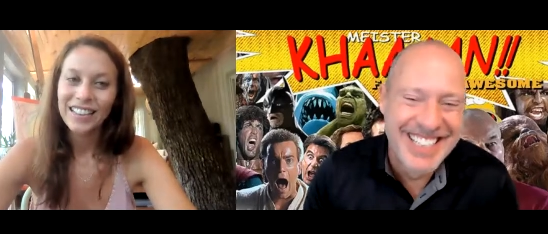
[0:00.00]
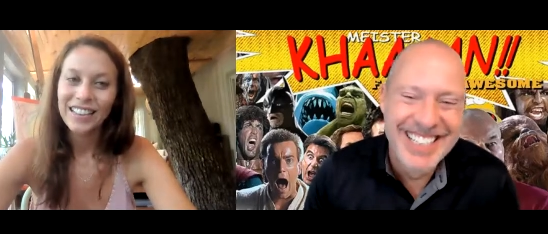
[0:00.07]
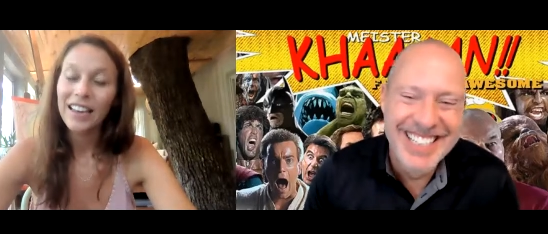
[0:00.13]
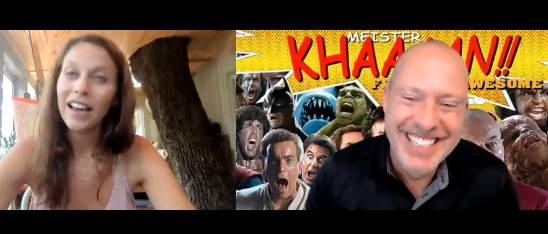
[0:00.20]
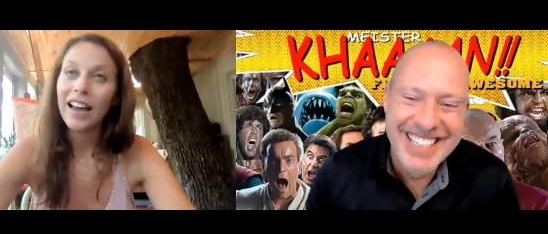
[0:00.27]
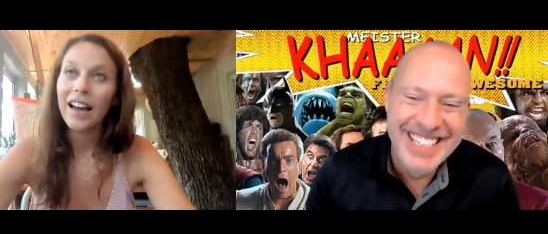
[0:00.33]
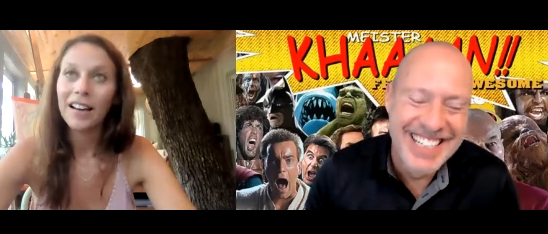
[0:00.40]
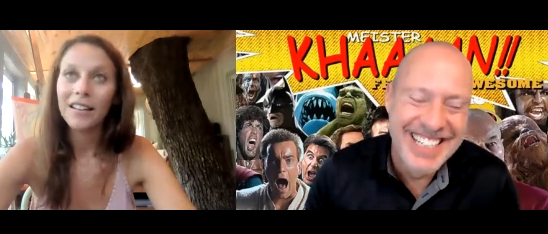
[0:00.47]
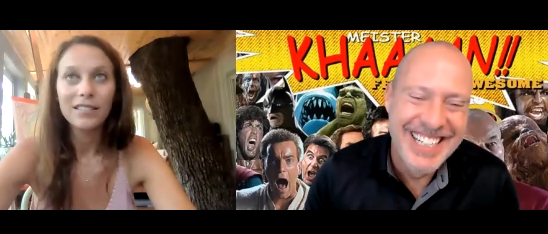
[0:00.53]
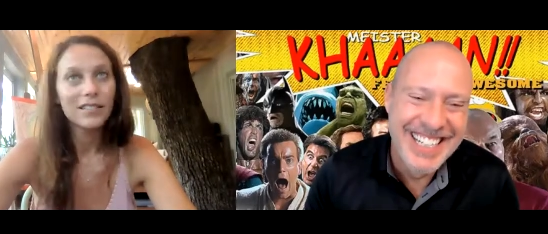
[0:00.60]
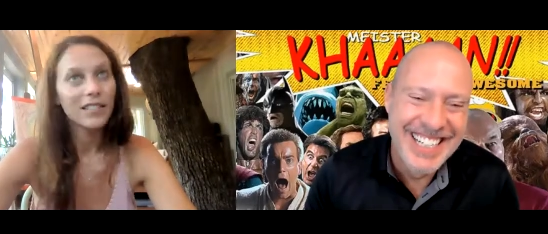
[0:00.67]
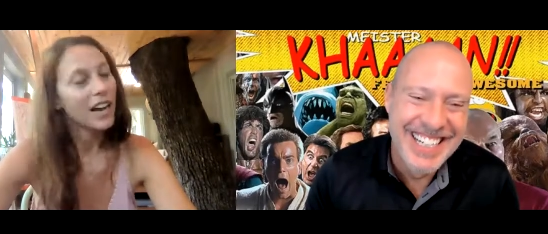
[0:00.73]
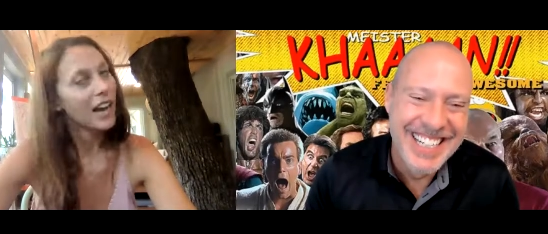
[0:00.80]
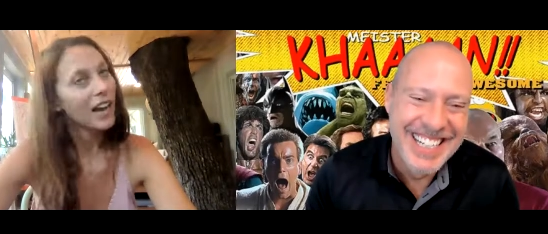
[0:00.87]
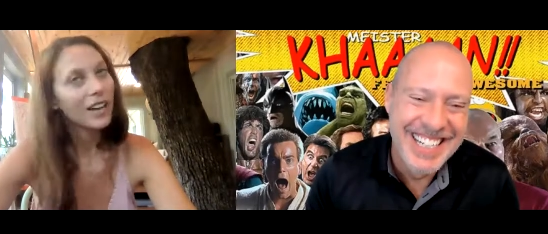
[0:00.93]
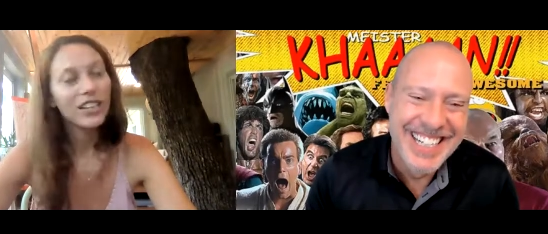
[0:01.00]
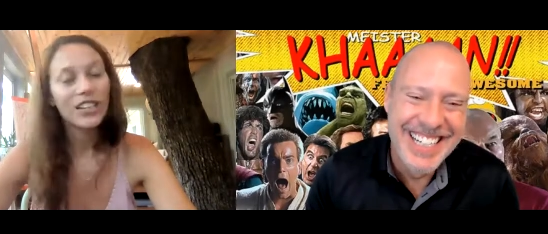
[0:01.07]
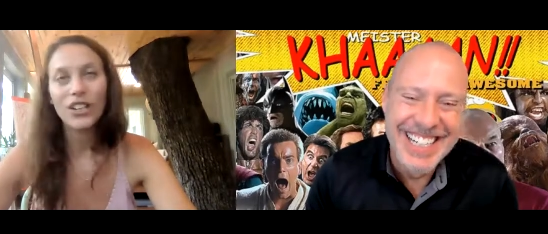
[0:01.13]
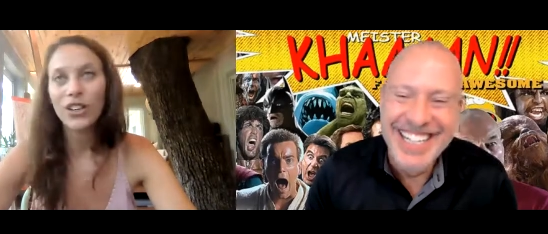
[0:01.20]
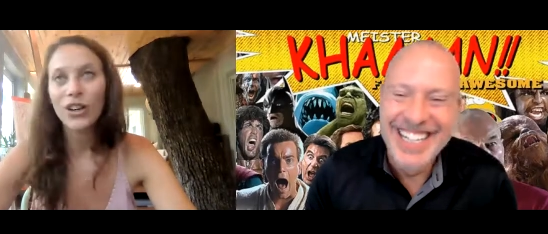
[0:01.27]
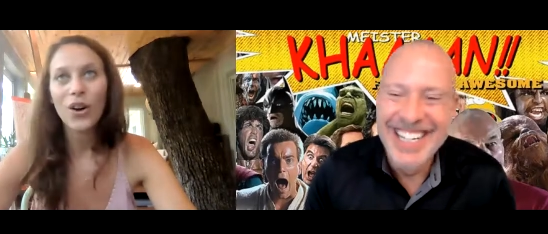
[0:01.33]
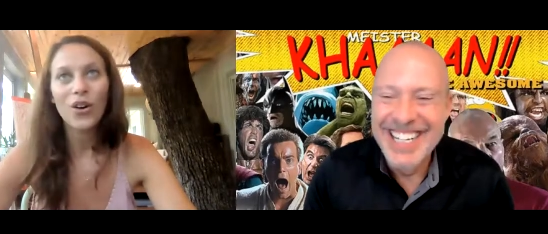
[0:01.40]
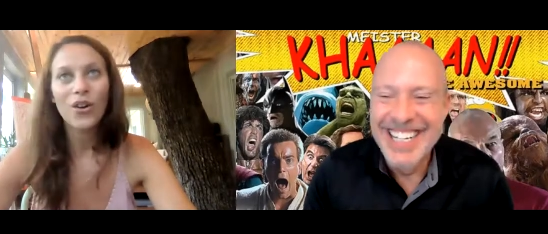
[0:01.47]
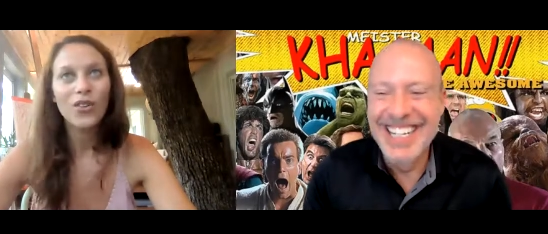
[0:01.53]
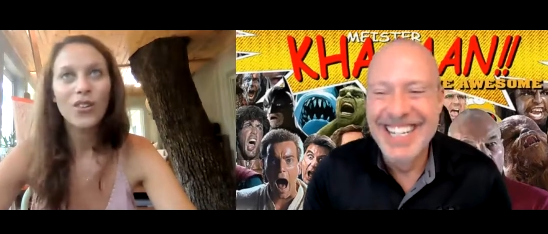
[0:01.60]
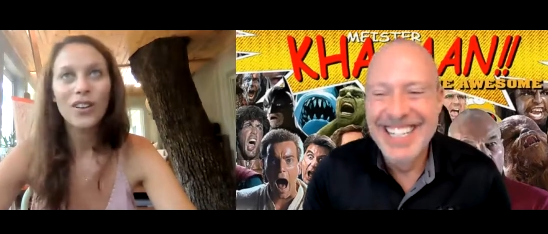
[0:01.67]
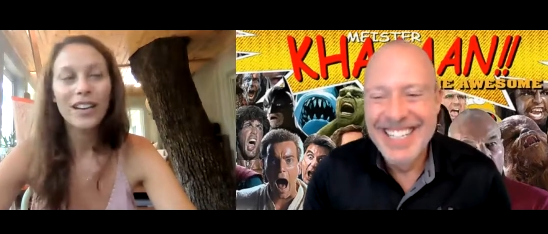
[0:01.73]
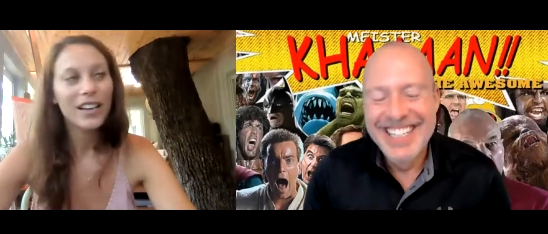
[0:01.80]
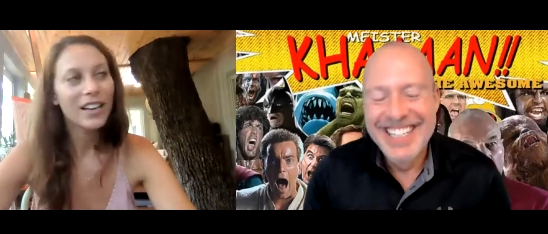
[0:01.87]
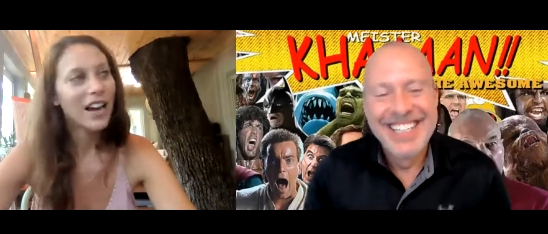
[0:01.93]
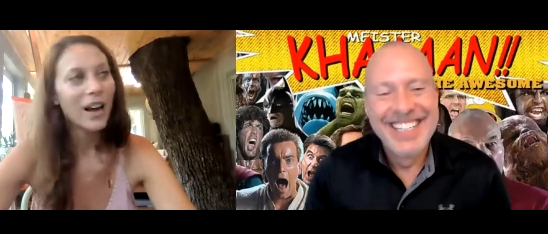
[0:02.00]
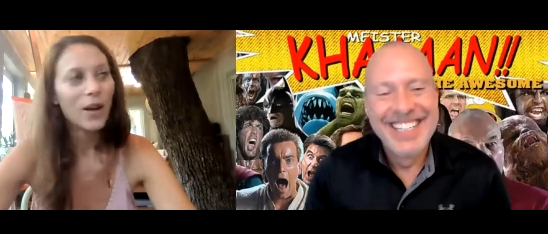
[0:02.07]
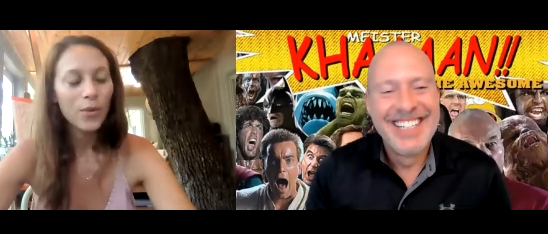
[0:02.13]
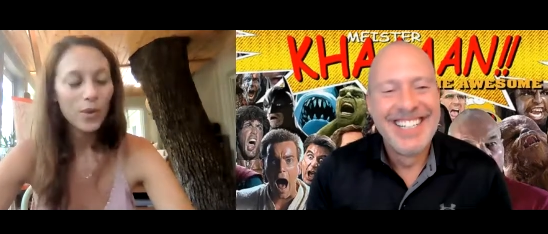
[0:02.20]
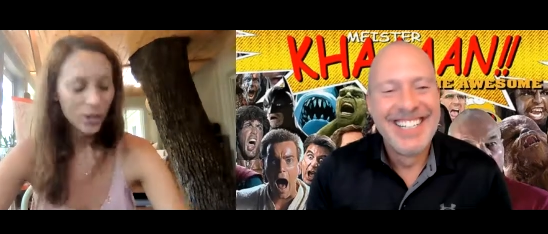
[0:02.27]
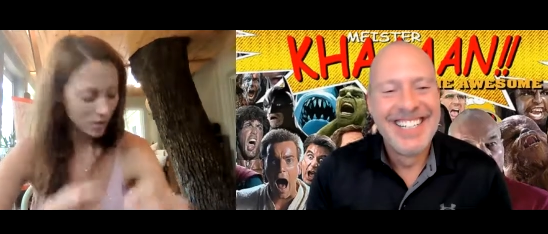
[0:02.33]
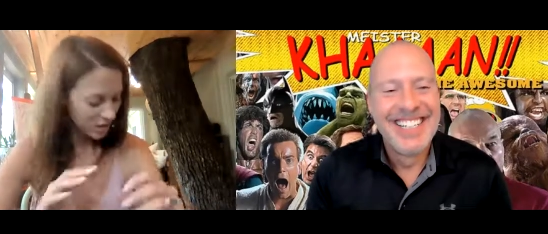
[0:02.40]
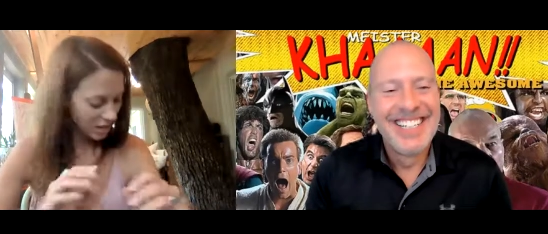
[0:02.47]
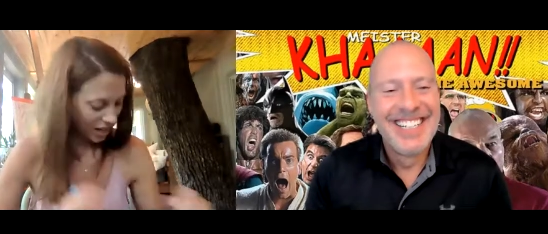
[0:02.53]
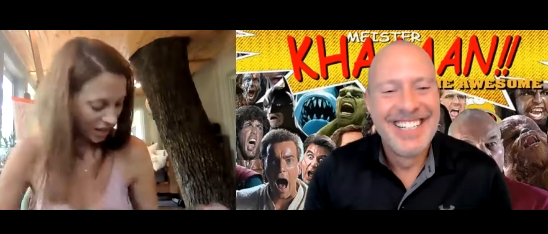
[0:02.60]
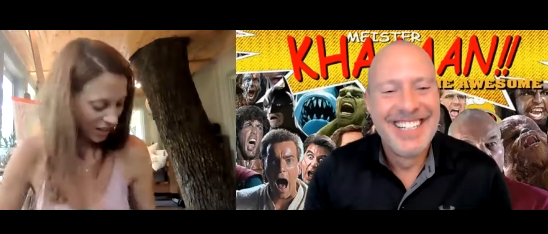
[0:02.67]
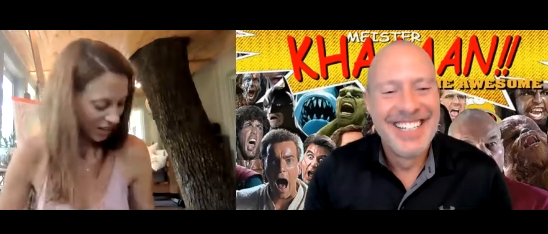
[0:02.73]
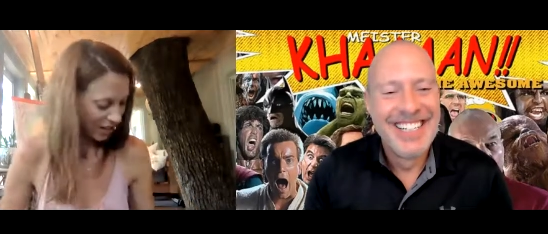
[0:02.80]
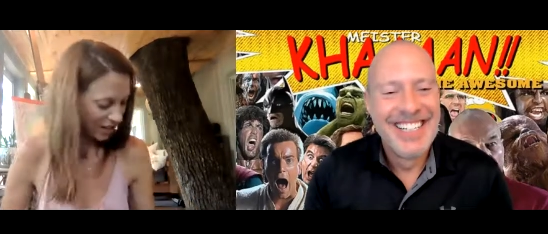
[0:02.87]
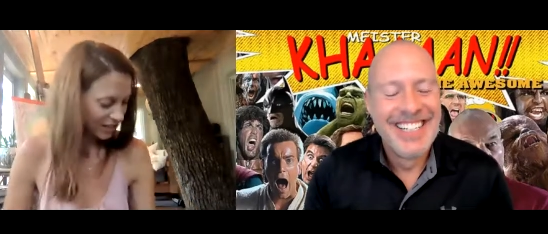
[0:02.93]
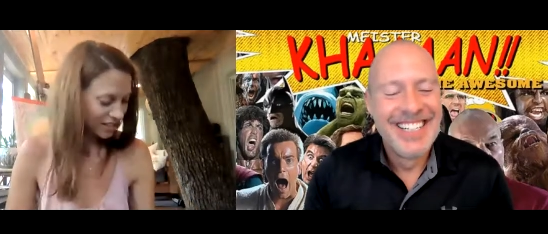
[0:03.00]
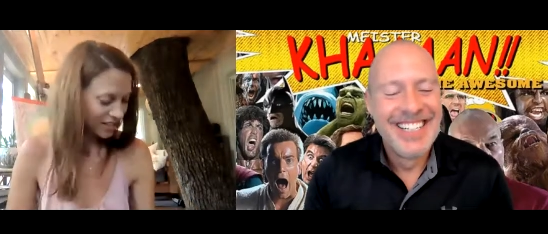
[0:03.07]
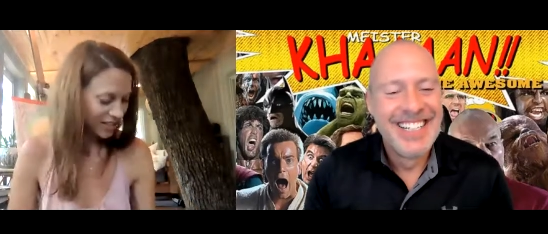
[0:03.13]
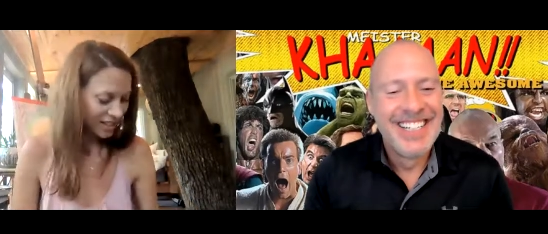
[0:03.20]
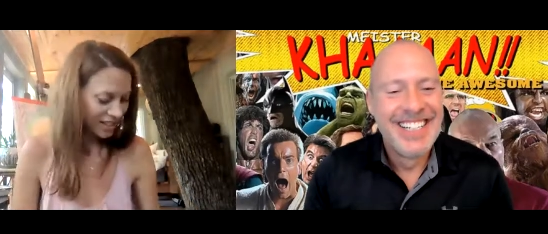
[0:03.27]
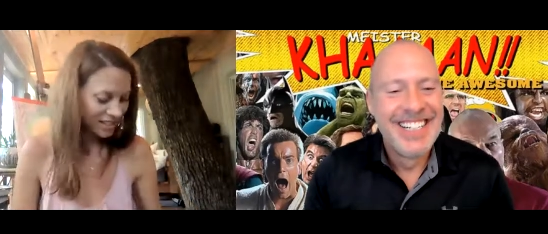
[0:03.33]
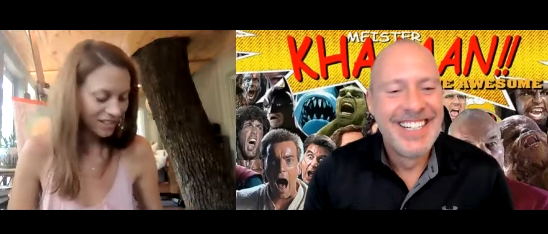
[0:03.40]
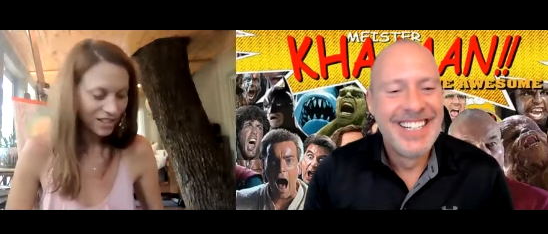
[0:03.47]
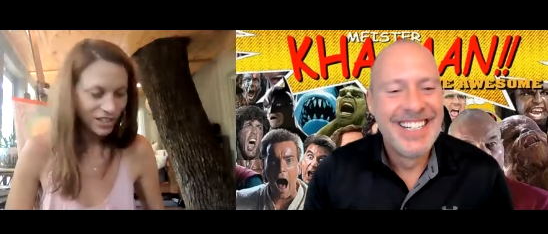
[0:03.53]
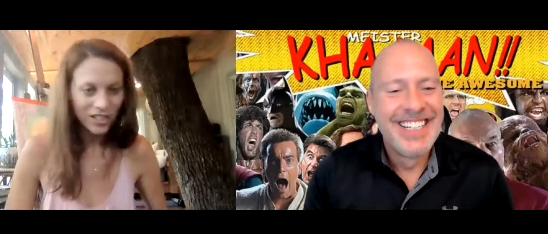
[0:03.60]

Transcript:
Speaker 1: yeah i you know it, i will say it's it's a